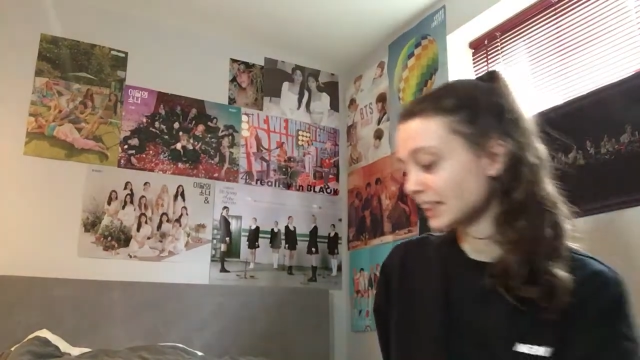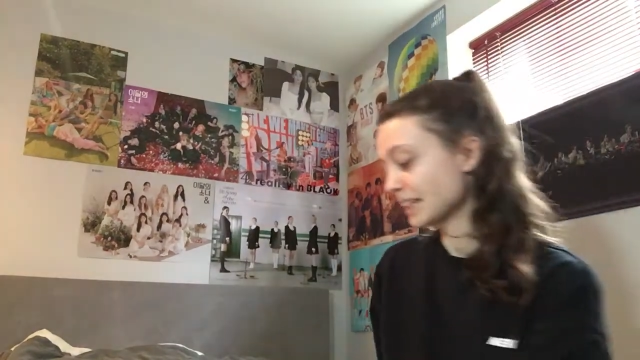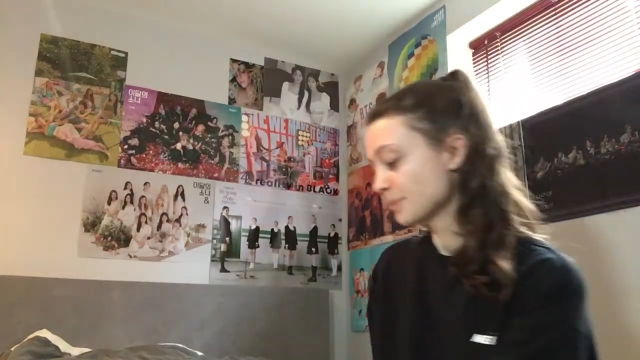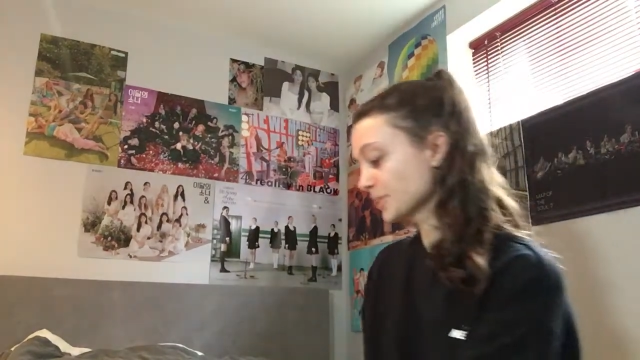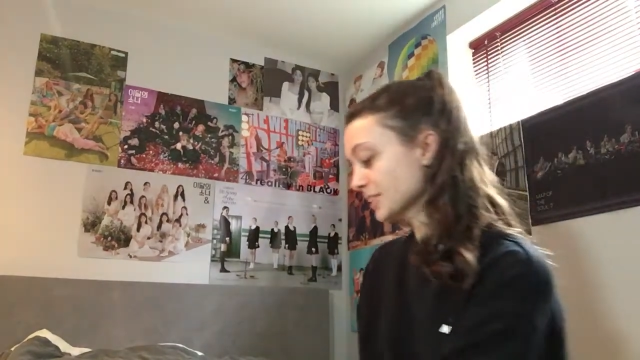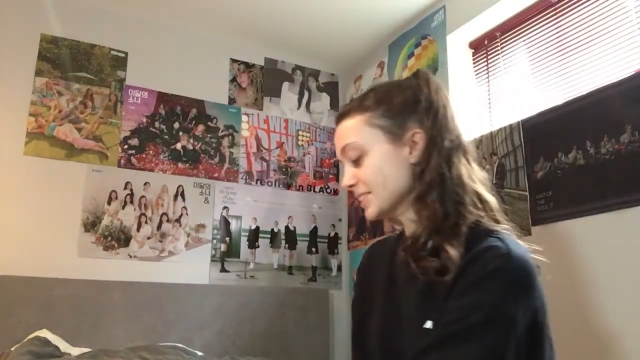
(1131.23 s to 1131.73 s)

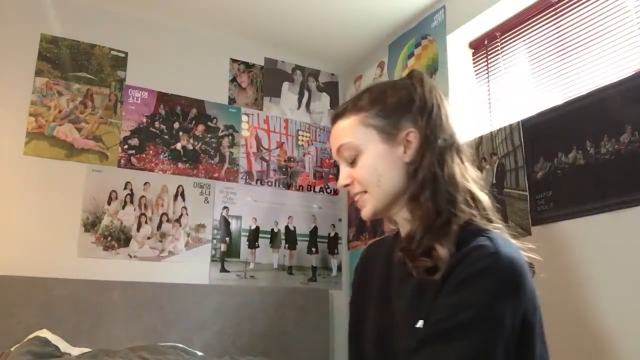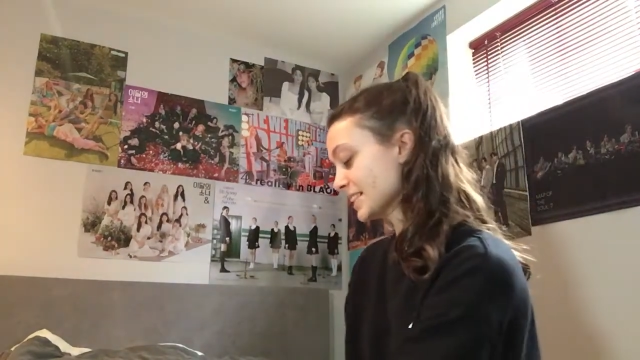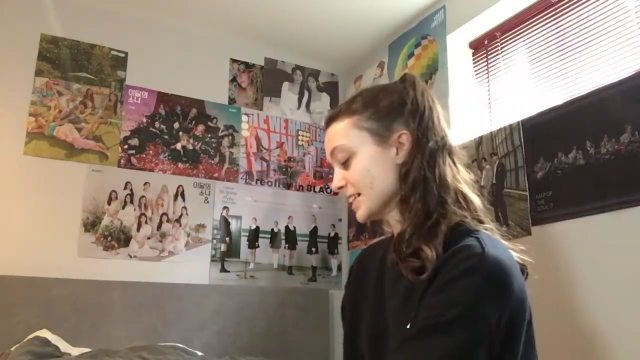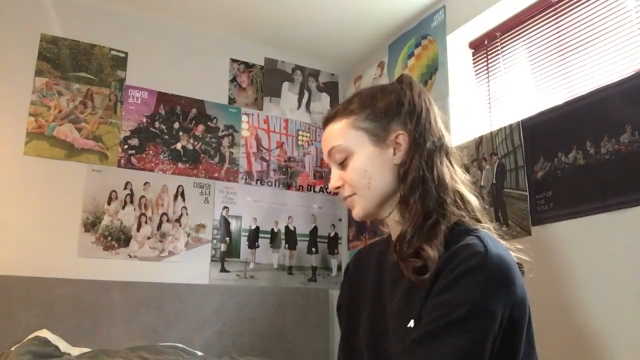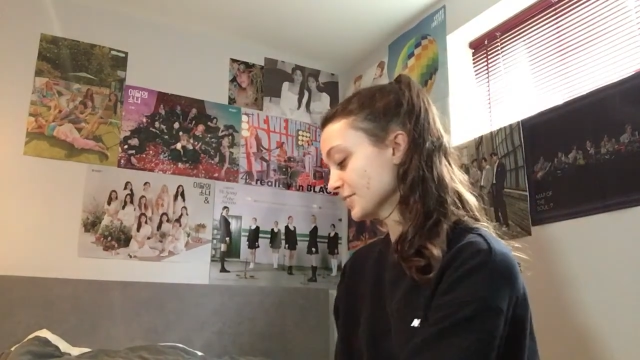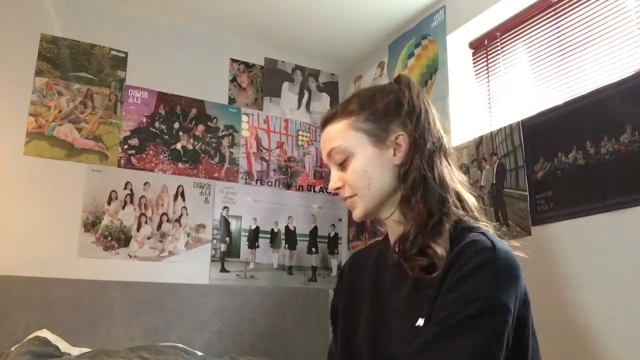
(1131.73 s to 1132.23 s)
I'm gonna
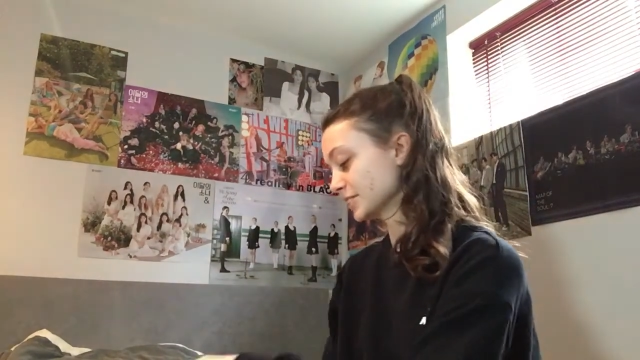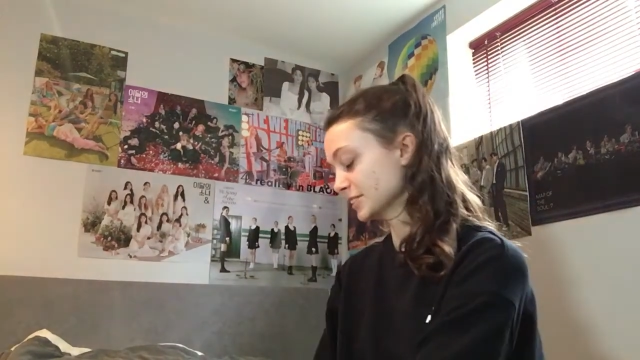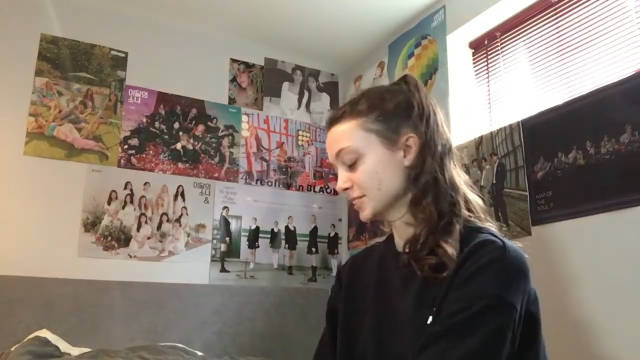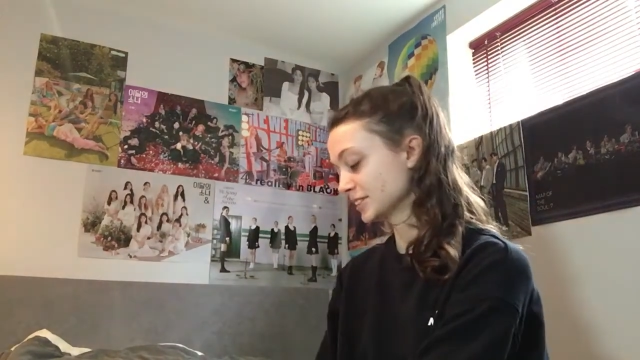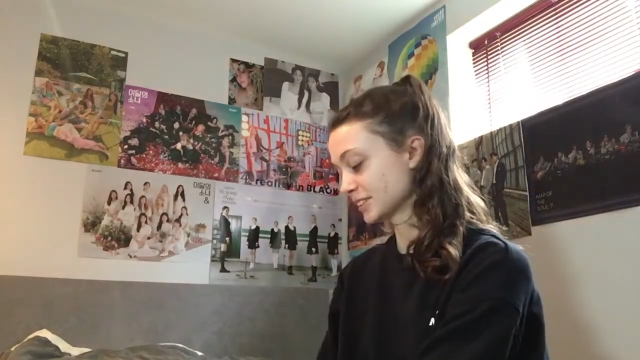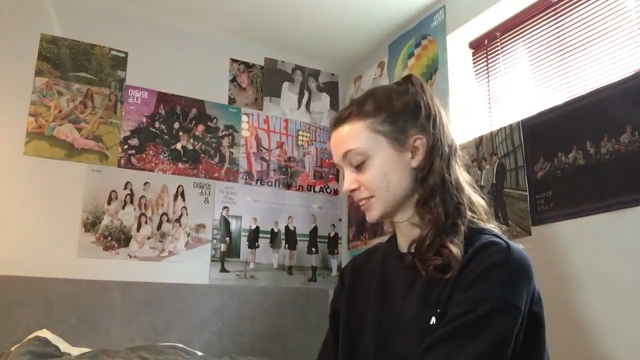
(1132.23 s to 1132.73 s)
take out the
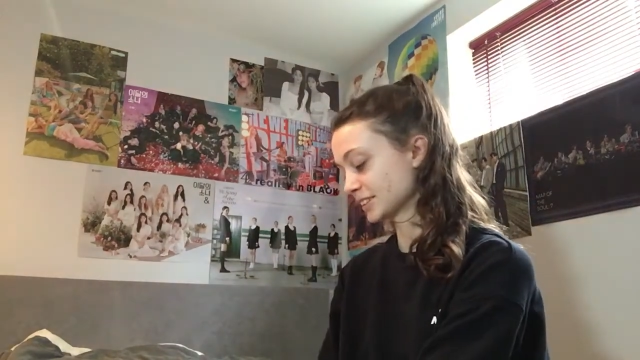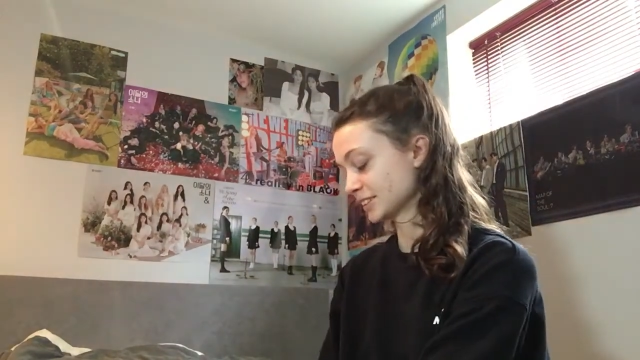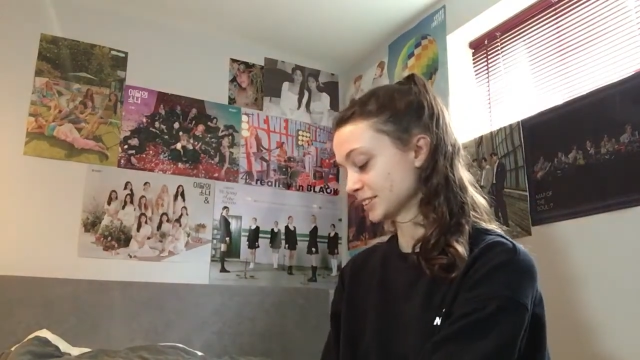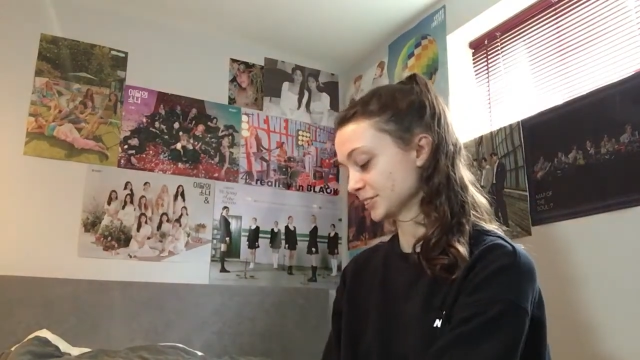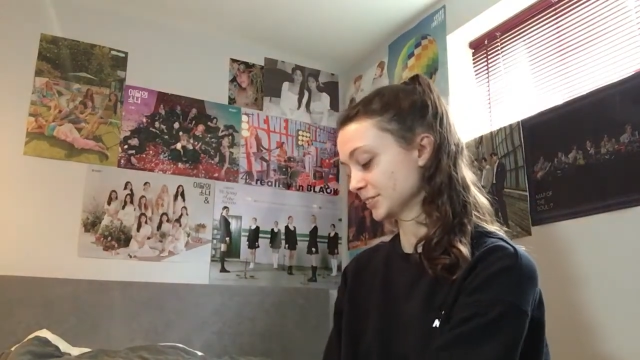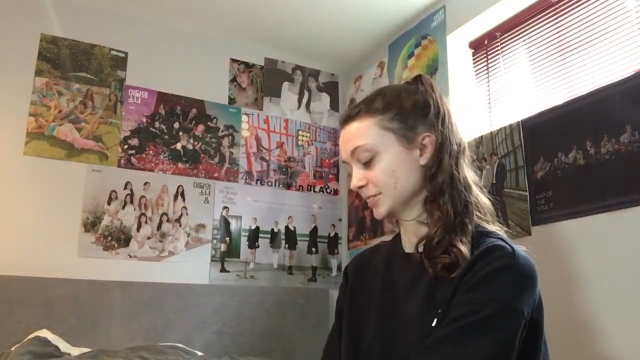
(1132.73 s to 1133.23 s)
goods
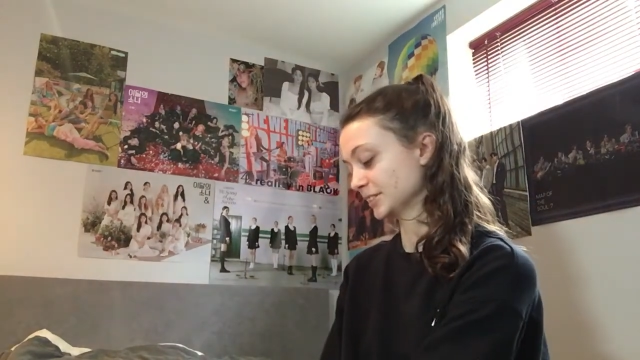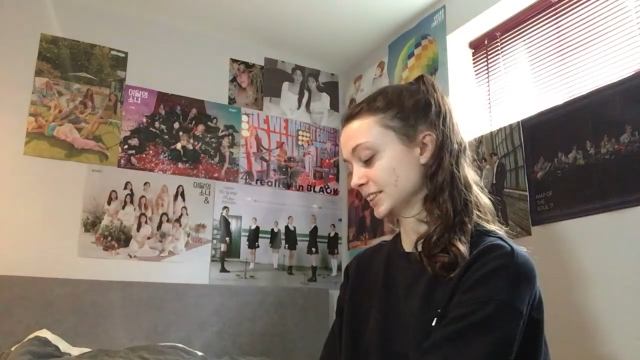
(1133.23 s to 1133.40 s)
so